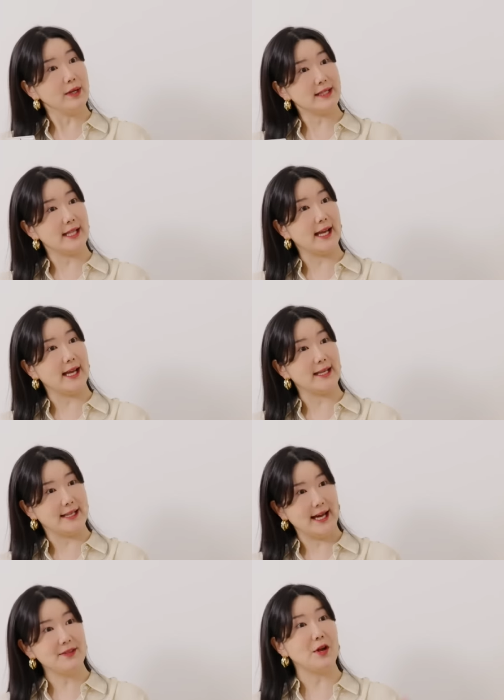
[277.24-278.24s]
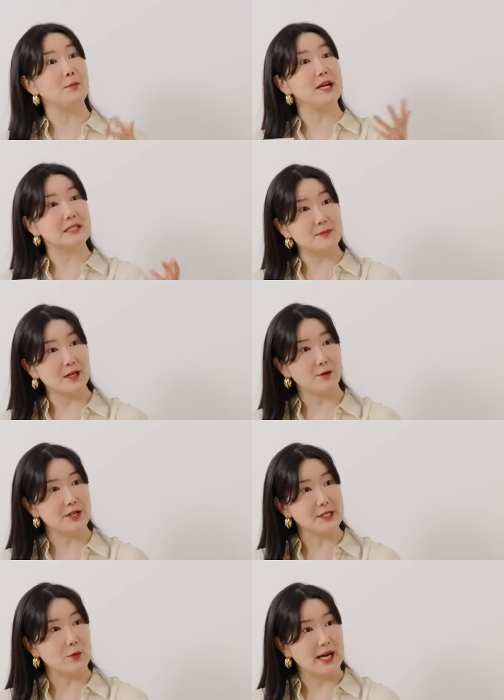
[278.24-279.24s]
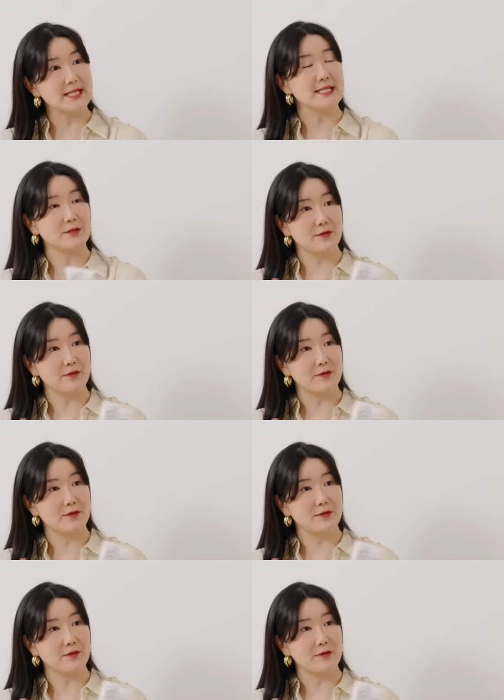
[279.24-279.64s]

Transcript: with it. Yeah, just go with it. There must be a reason why it's still